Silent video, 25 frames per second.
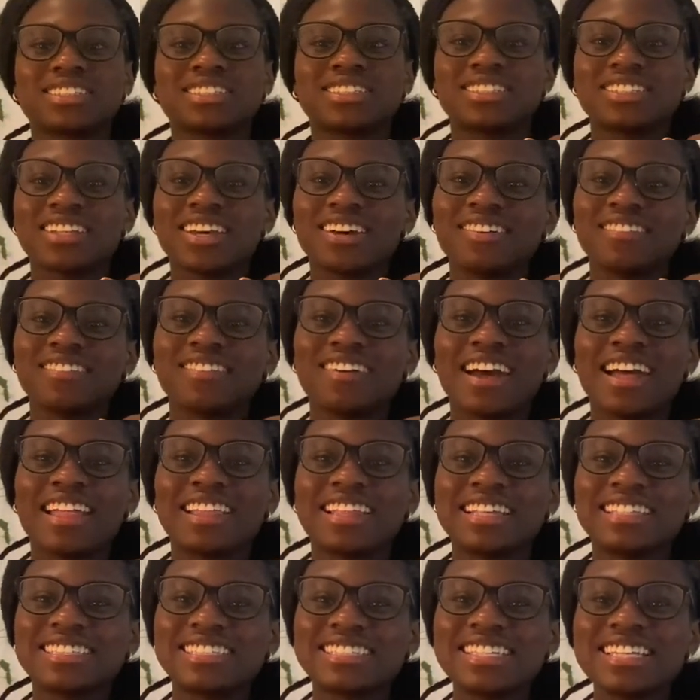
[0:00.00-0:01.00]
So
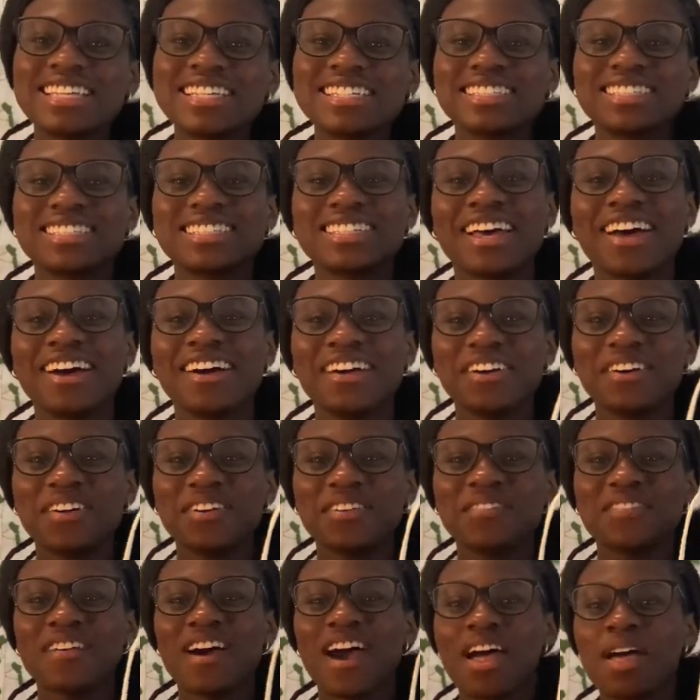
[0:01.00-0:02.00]
this is
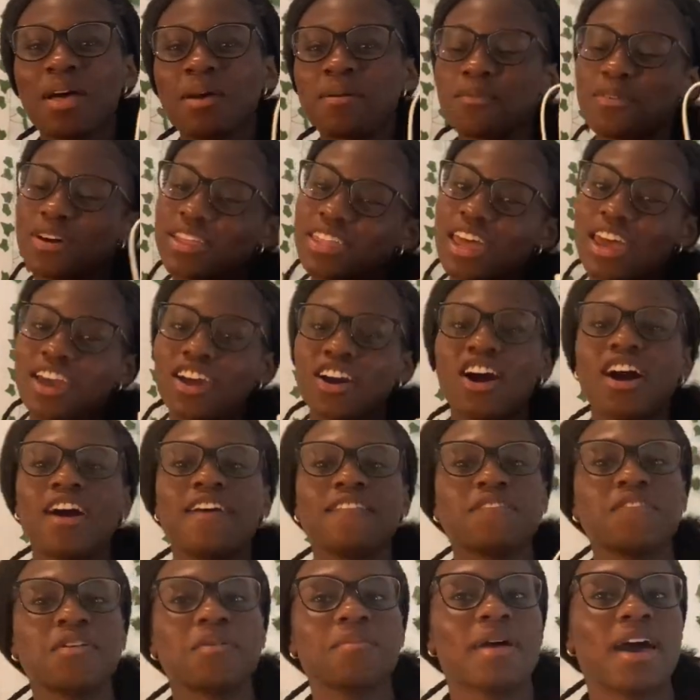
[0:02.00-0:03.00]
um what I
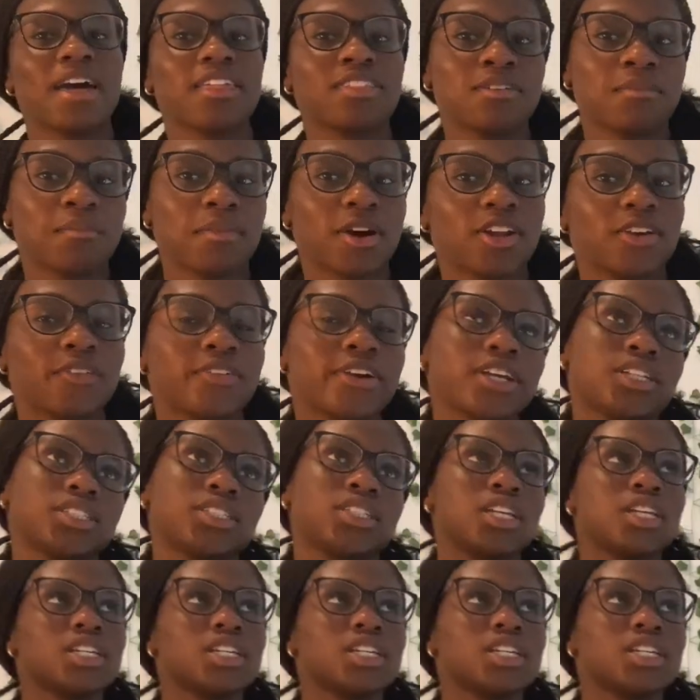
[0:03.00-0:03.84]
got from Bath and Body Works.